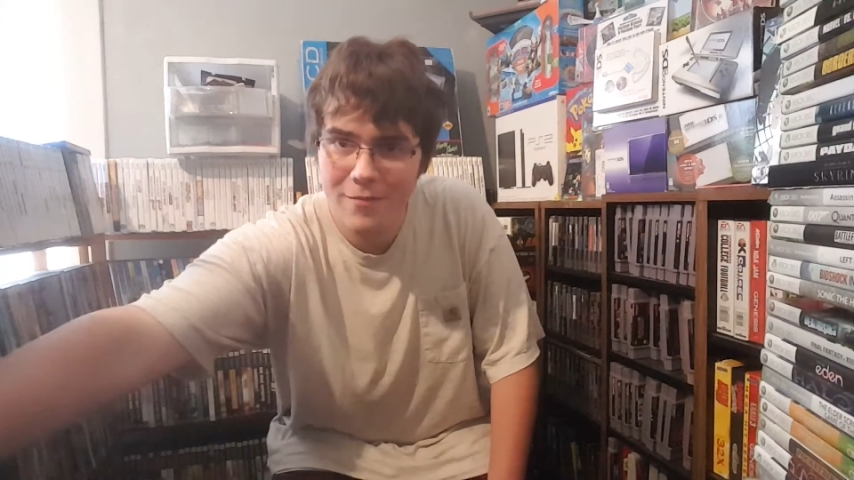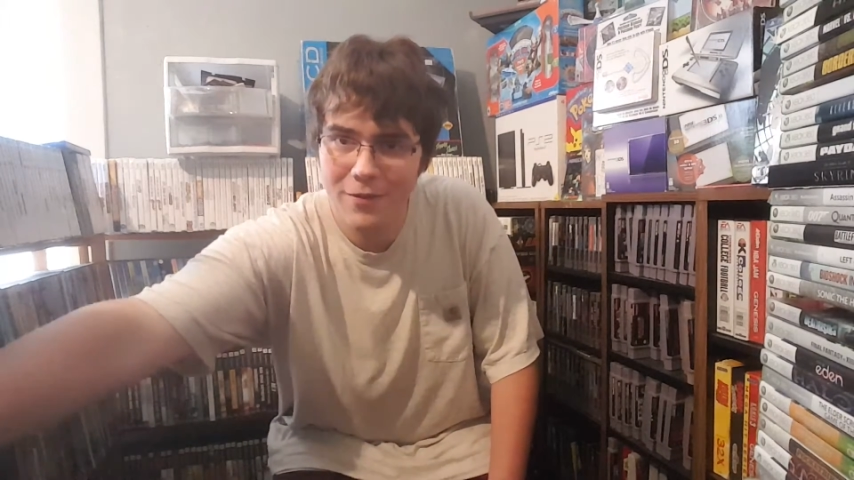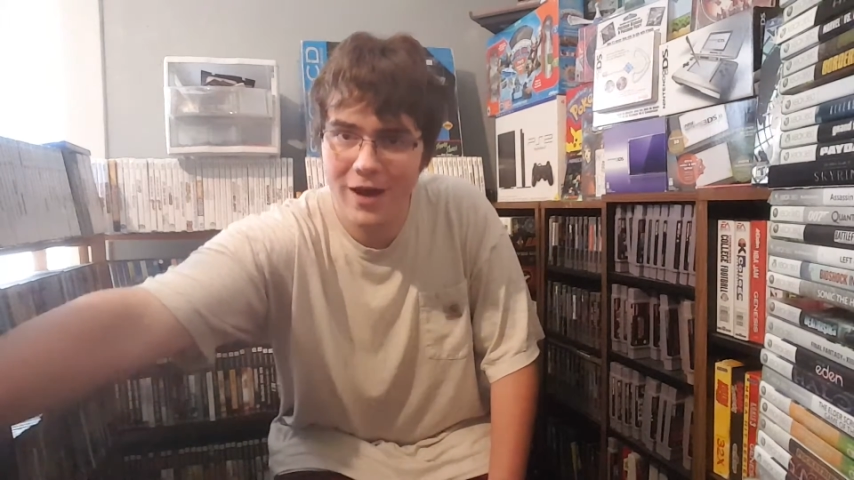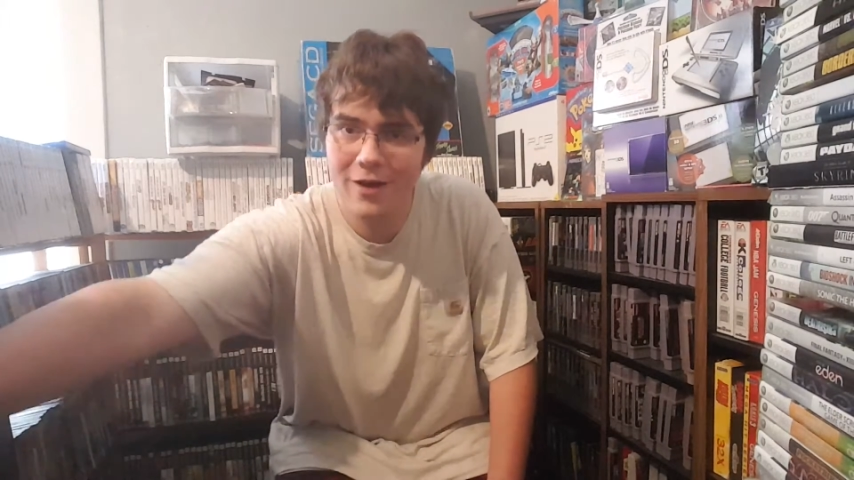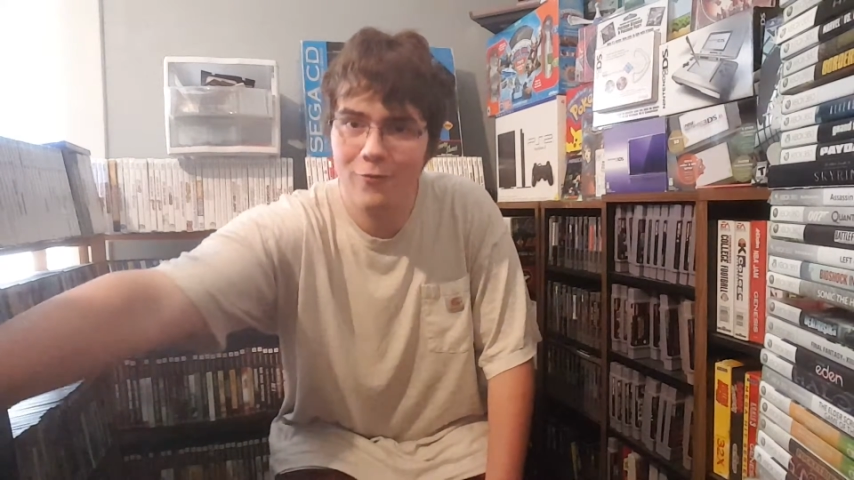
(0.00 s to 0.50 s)

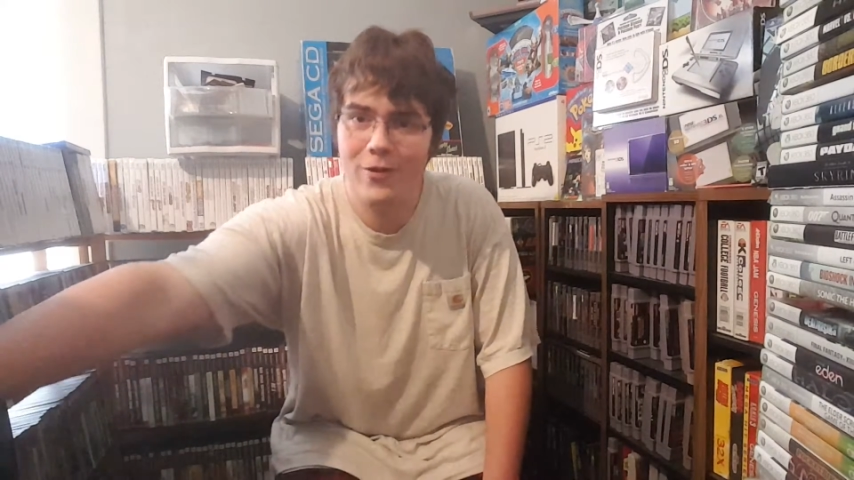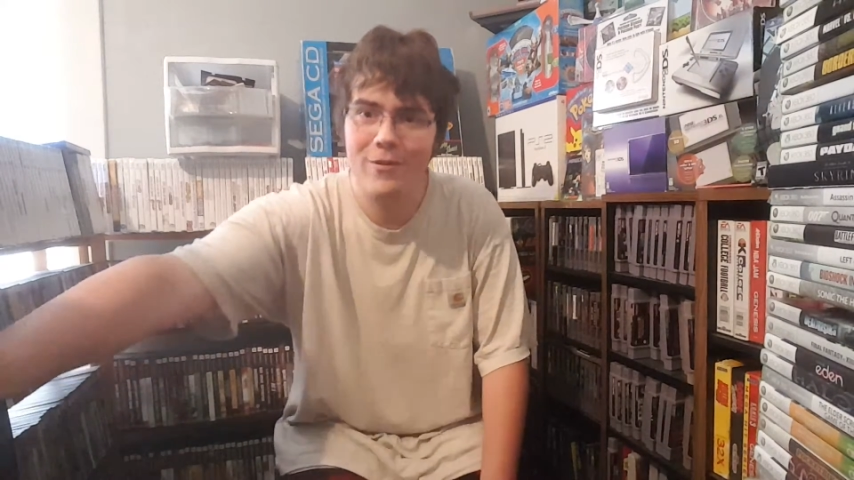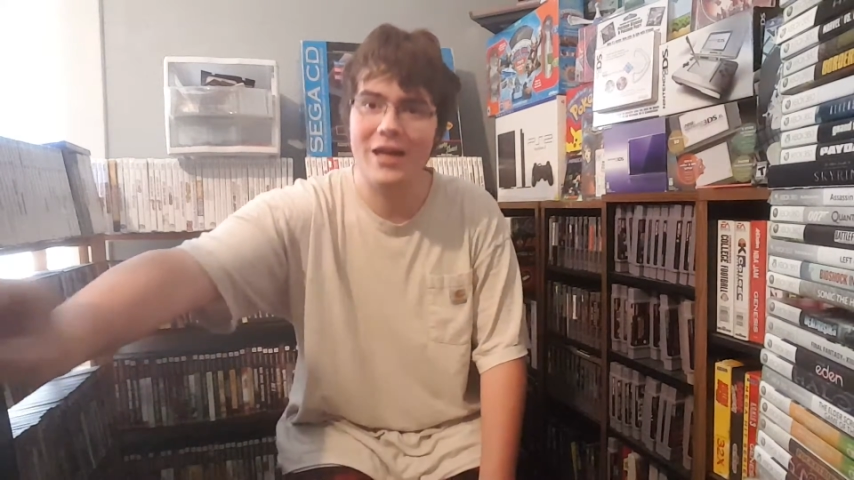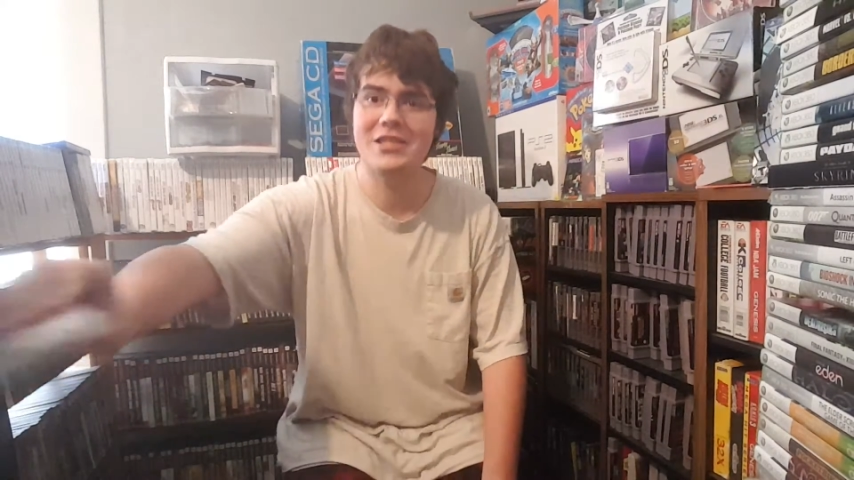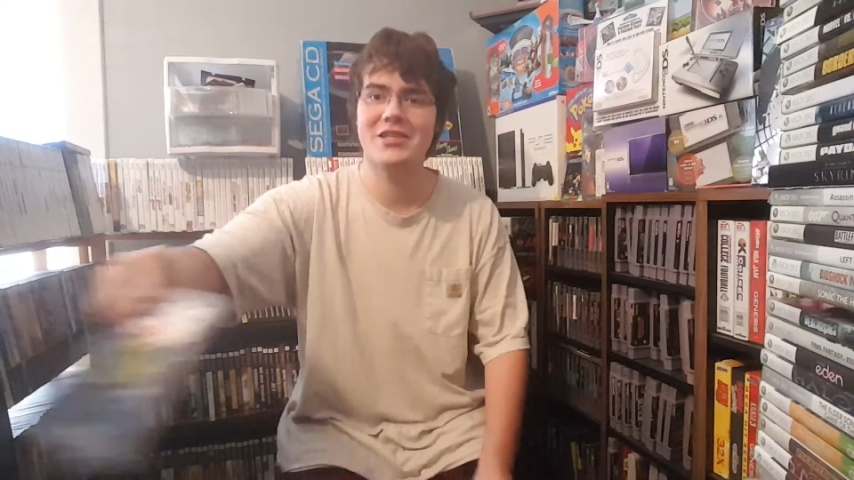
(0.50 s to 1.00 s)
But we
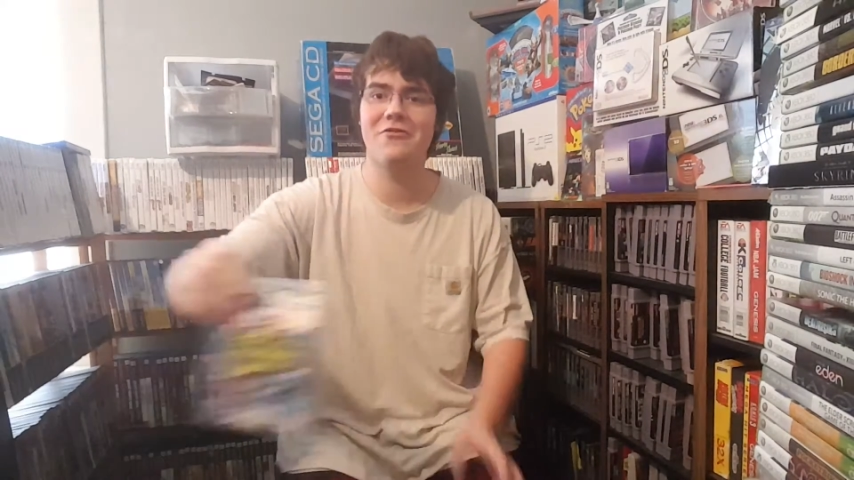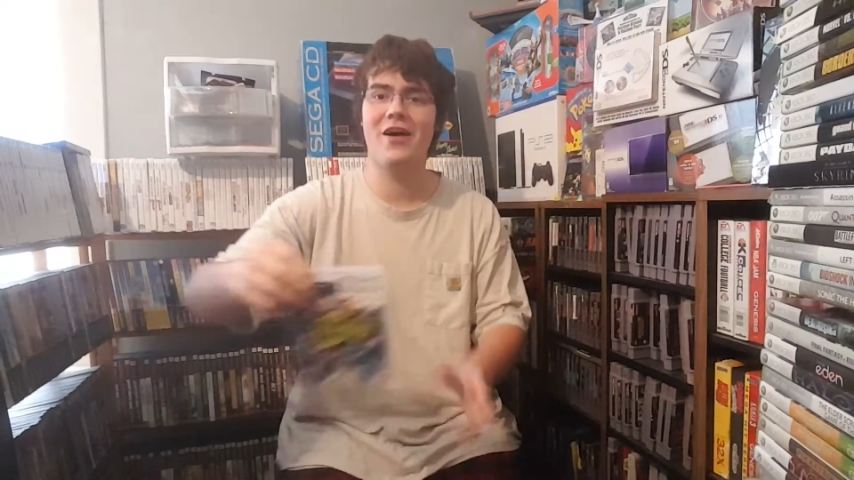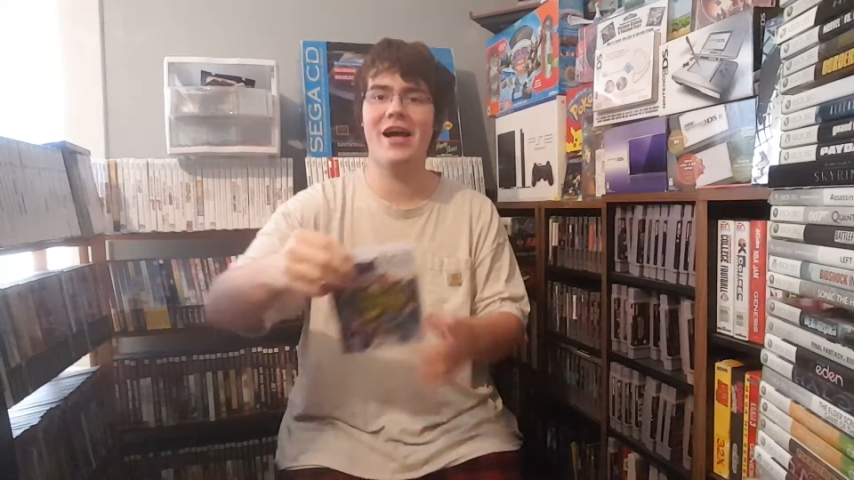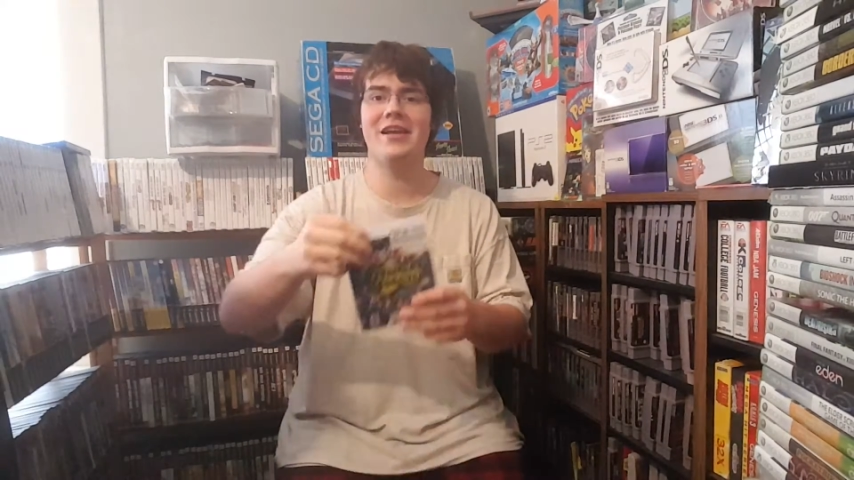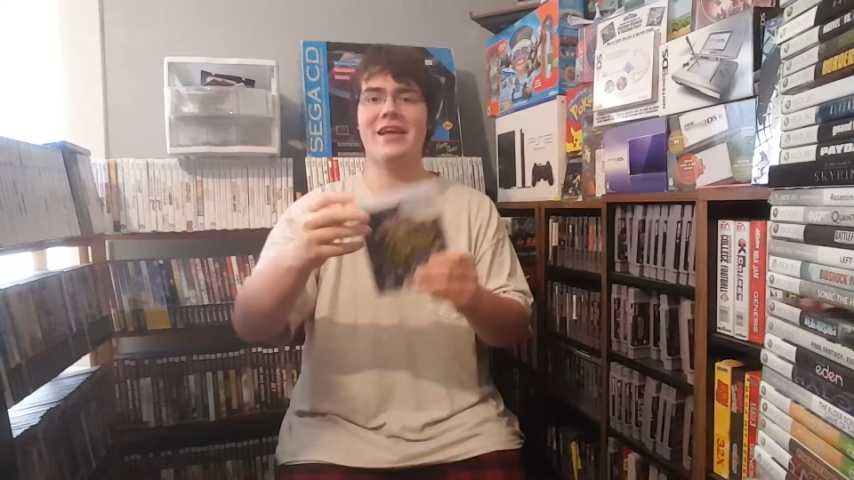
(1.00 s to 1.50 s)
managed to
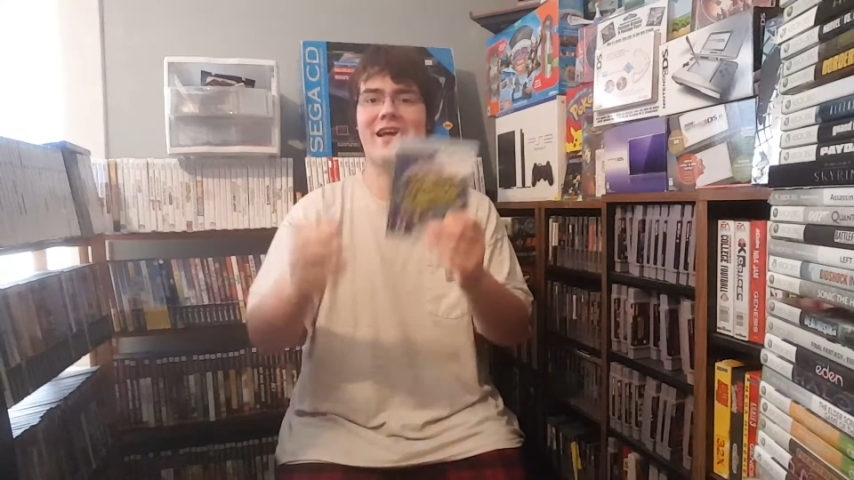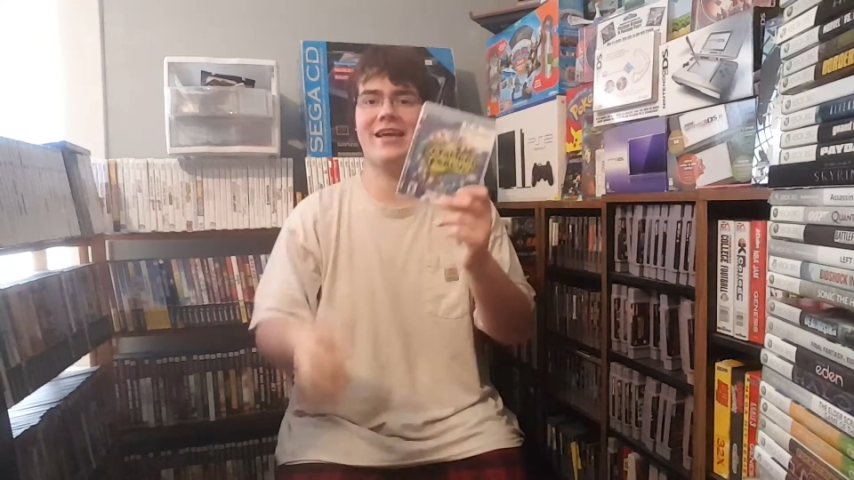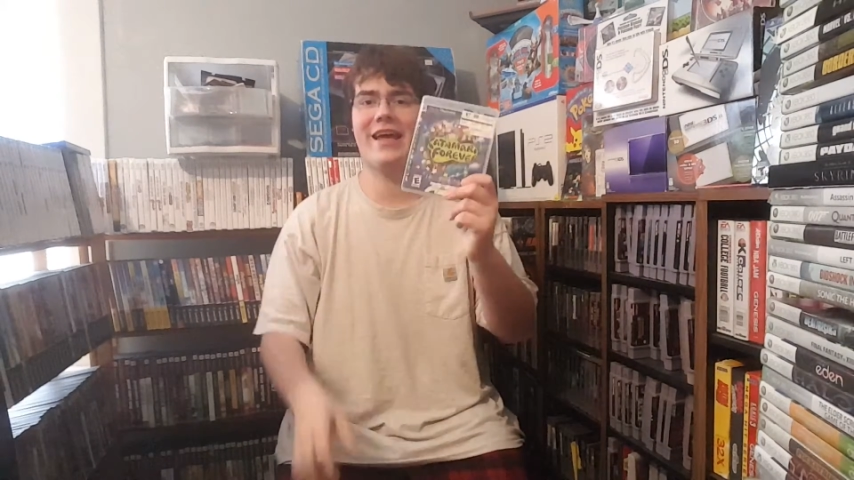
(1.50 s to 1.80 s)
find